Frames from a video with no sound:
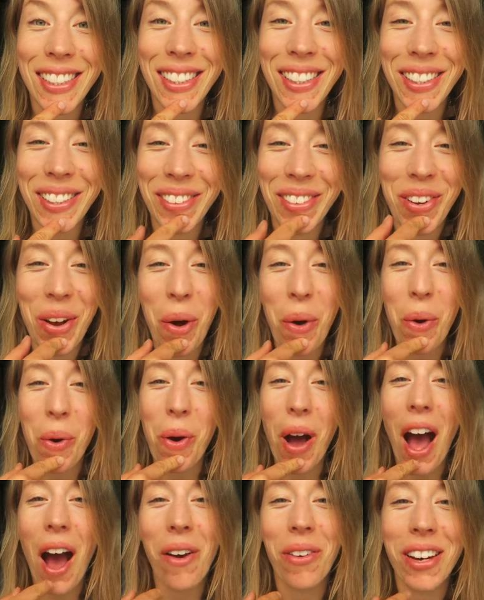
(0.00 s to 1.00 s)
You
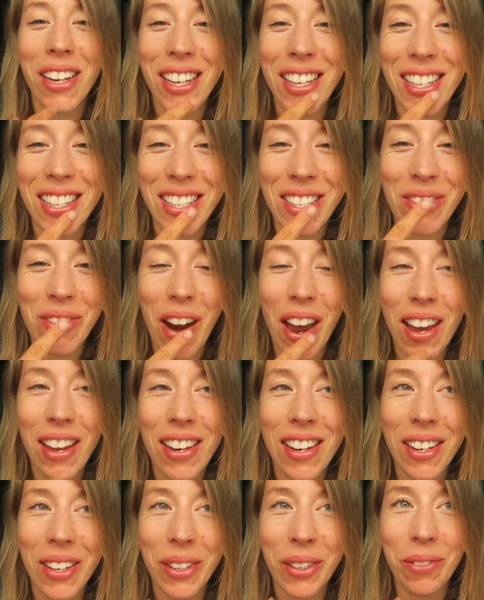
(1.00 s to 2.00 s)
know how it is,
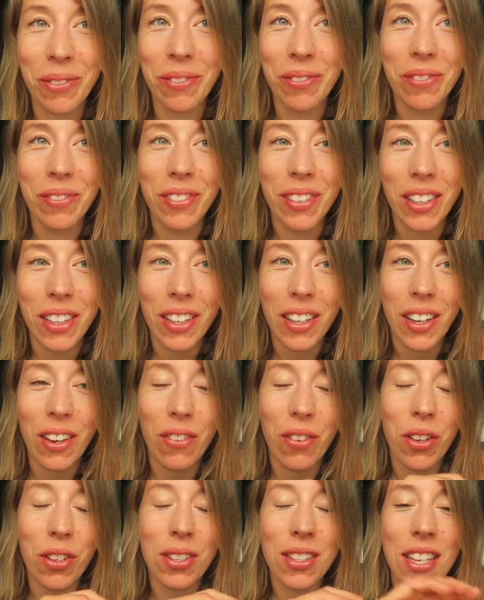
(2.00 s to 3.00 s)
right?
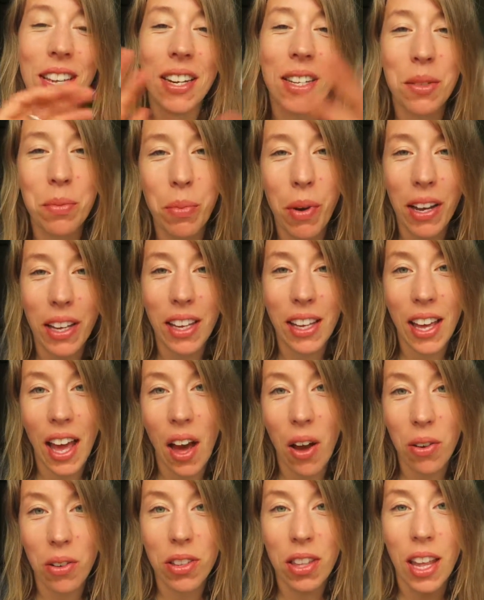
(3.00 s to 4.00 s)
If your skin is breaking
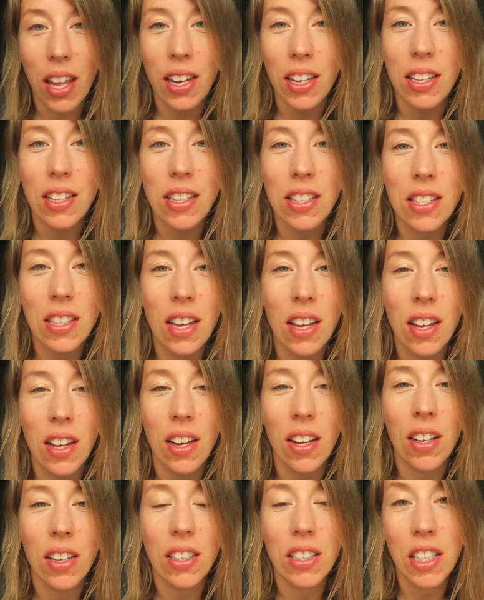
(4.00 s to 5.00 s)
out, then it's
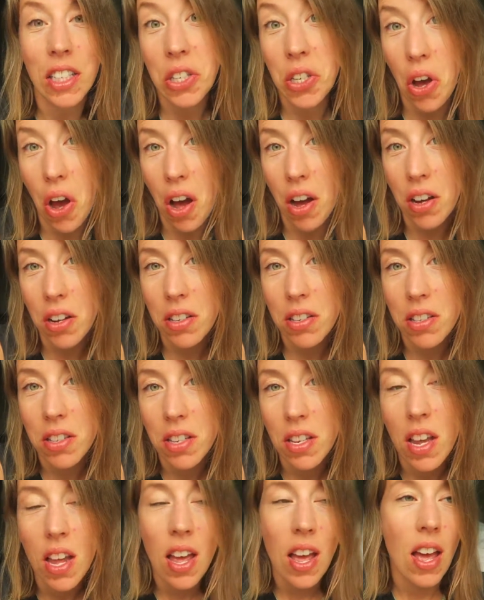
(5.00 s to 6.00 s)

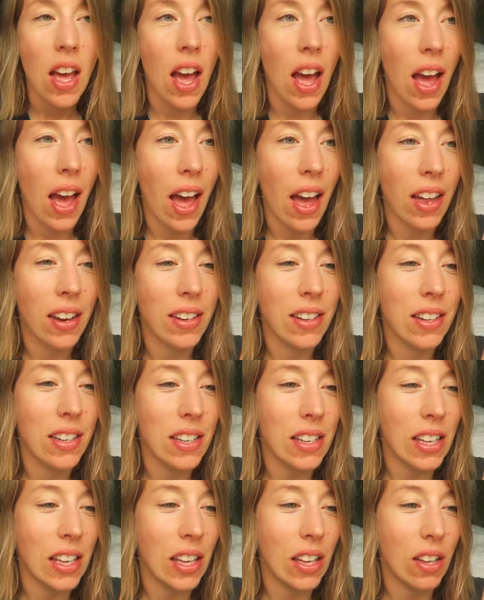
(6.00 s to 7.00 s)
detox,
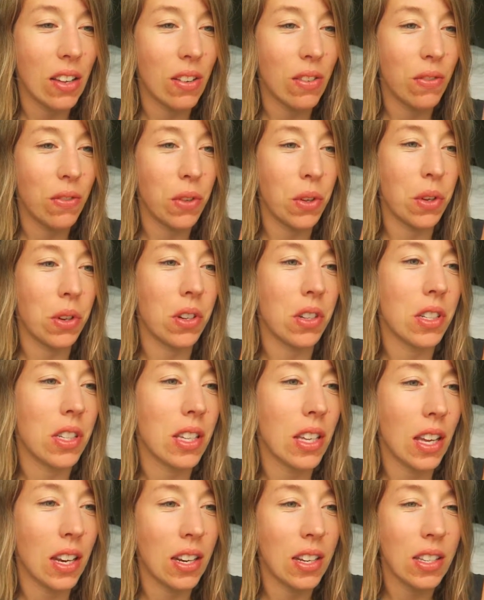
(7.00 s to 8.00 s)
and if your
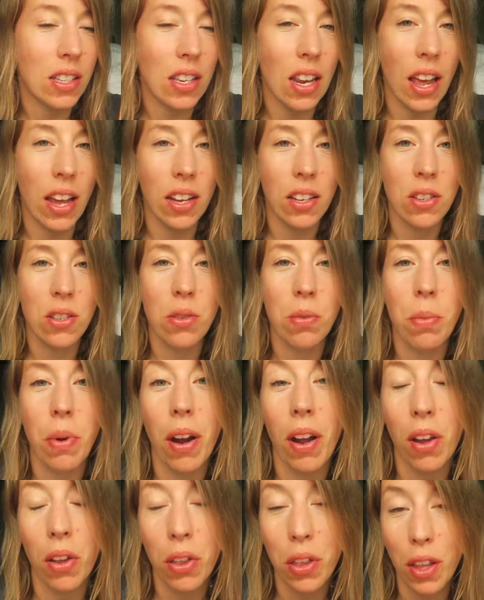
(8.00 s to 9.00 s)
skin is like super
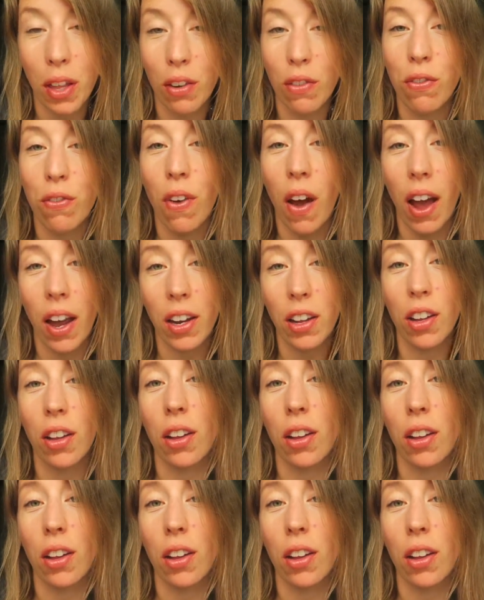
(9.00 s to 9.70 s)
healthy and fine